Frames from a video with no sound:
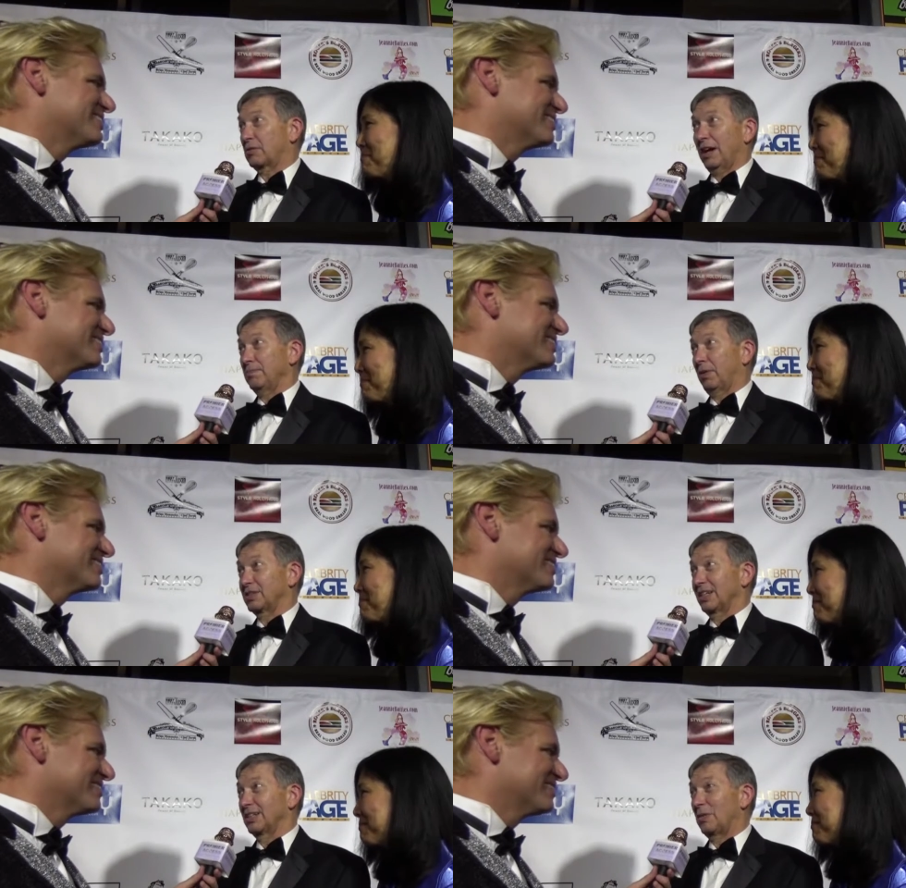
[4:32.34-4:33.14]
Speaker 1: a great
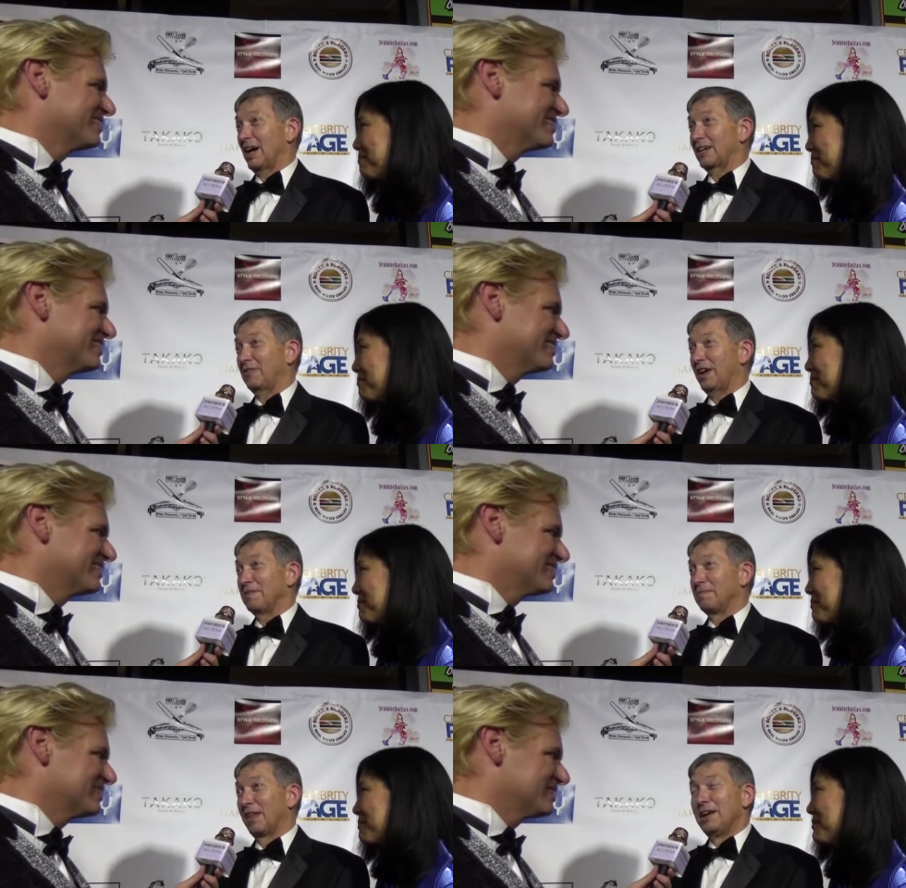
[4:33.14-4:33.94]
person in the Walk of
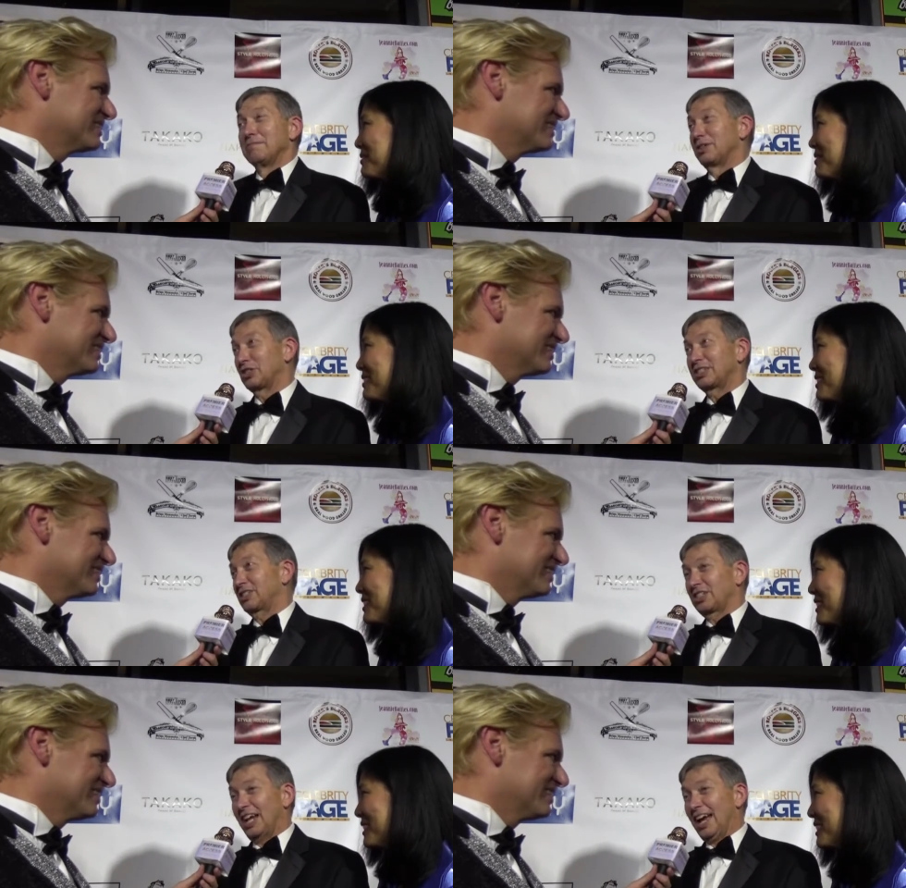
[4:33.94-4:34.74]
Fame. But
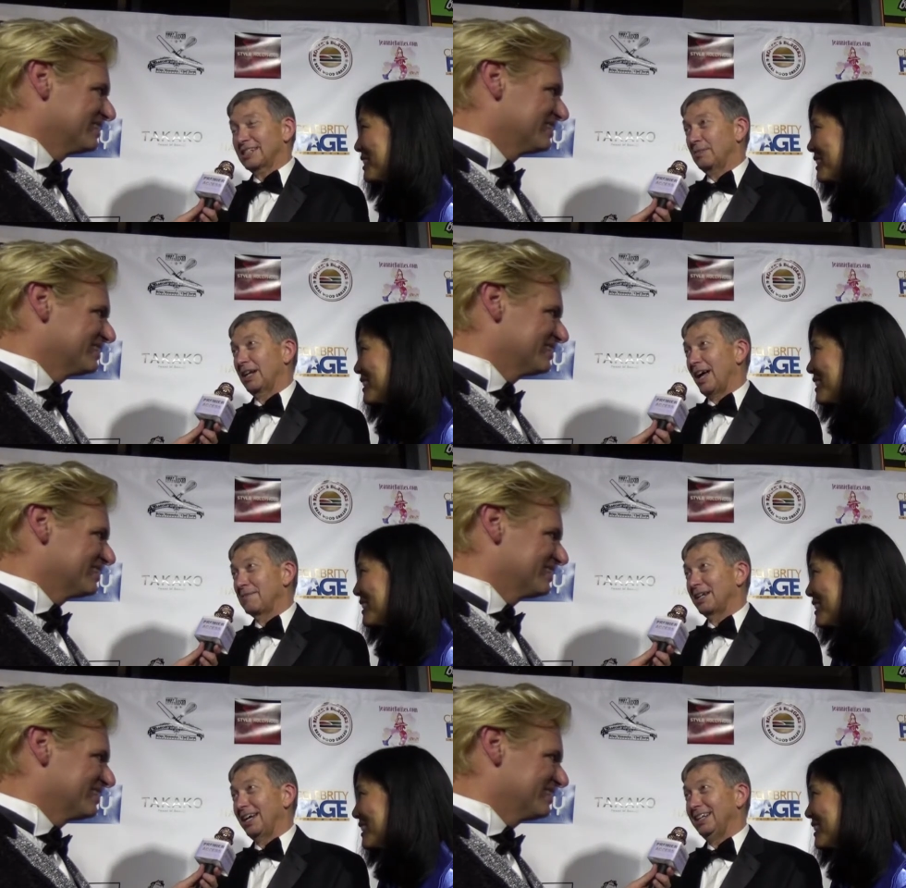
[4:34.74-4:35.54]
she has to be
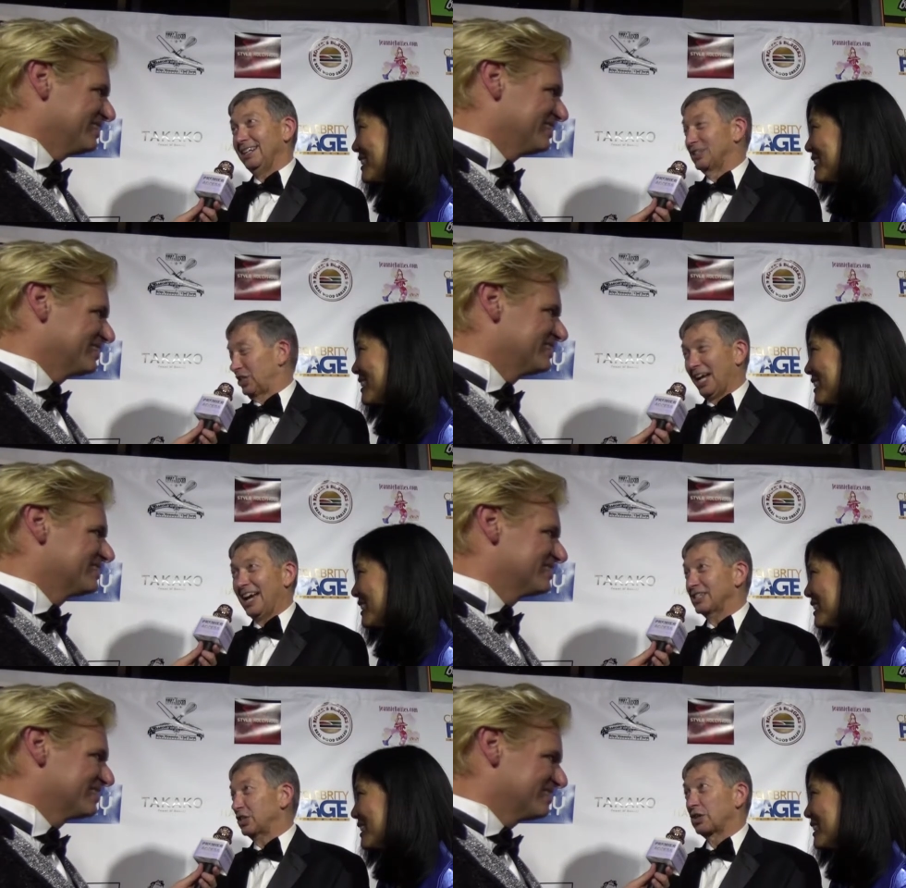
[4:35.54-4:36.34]
nominated, and she
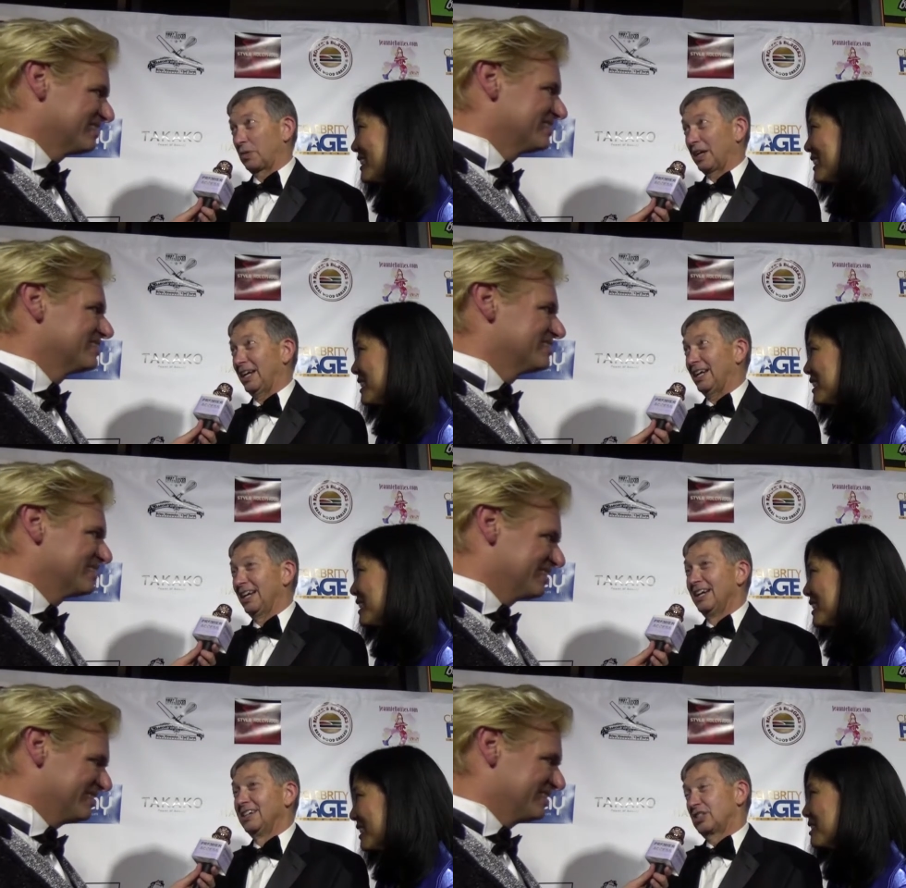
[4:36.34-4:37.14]
has to agree
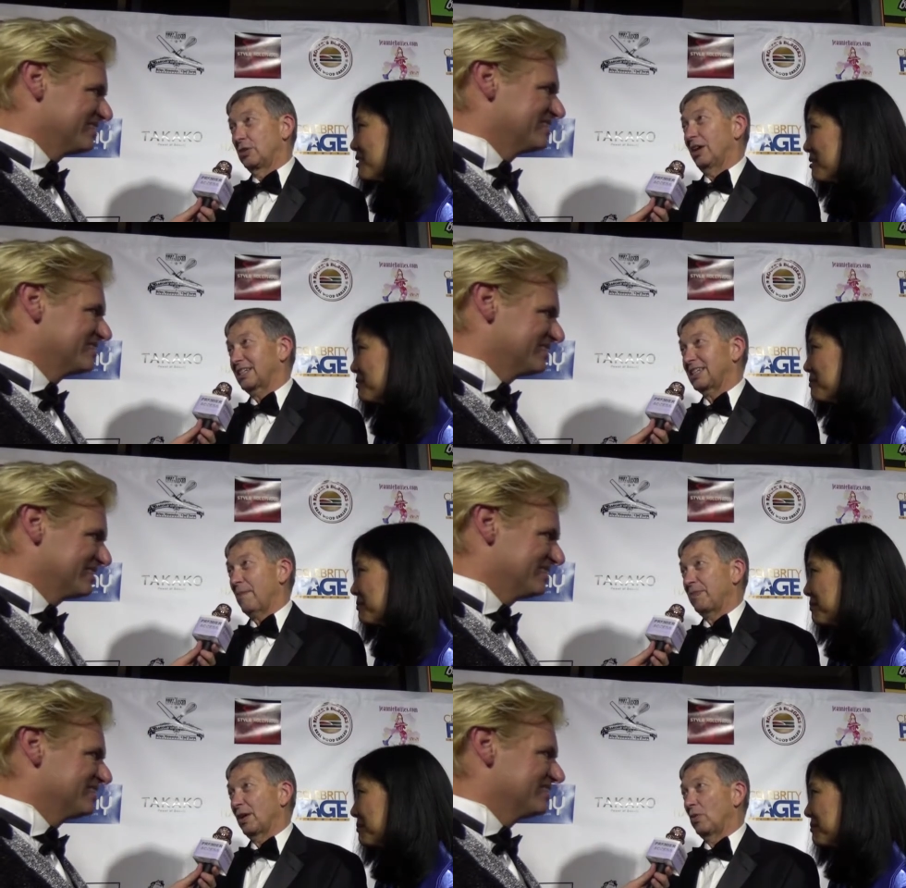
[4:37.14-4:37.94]
to
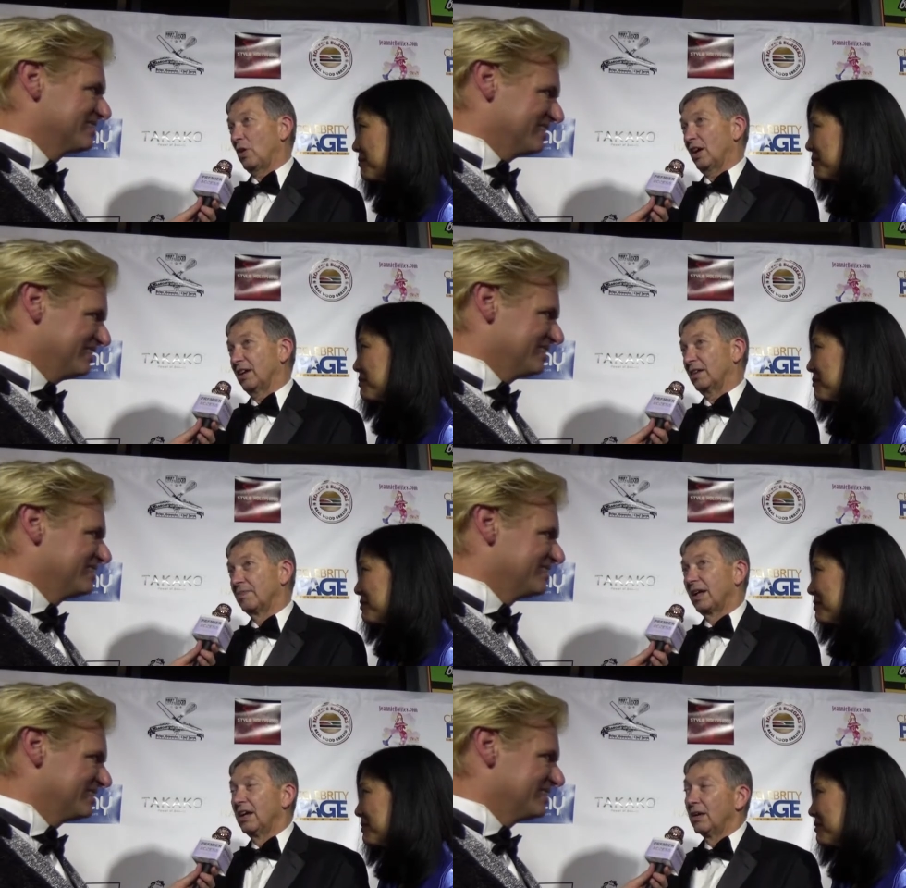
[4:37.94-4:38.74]
accept the award.
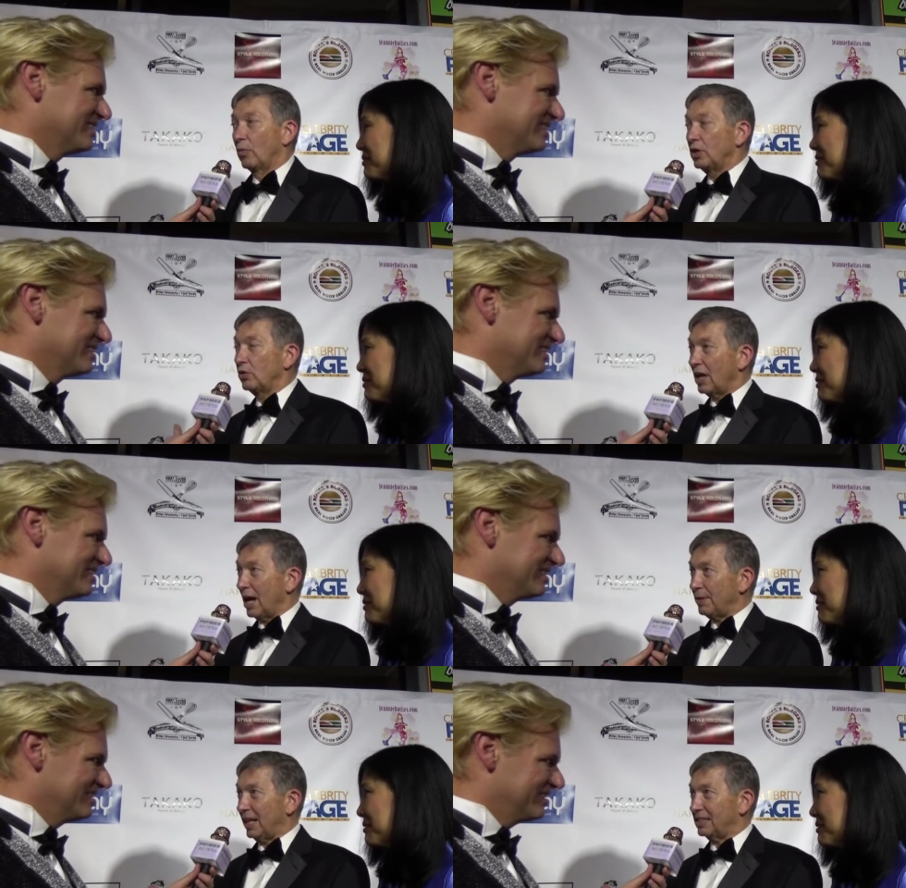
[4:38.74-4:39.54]
When you
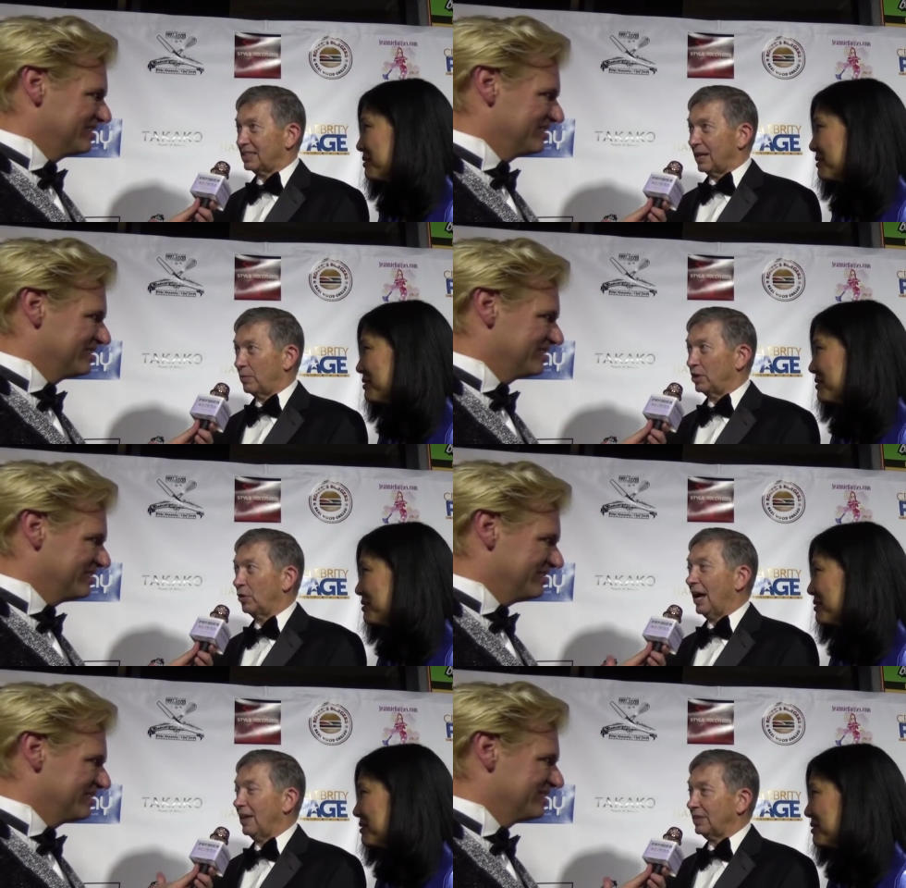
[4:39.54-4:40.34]
nominate someone, you
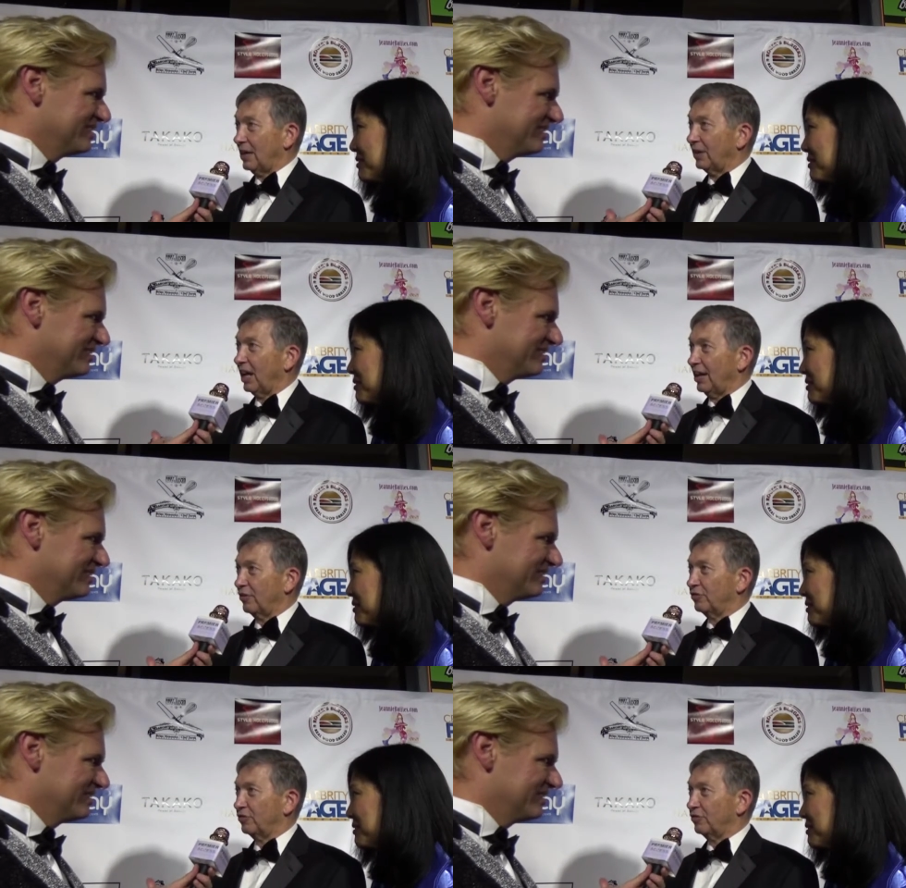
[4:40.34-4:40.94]
have to have a letter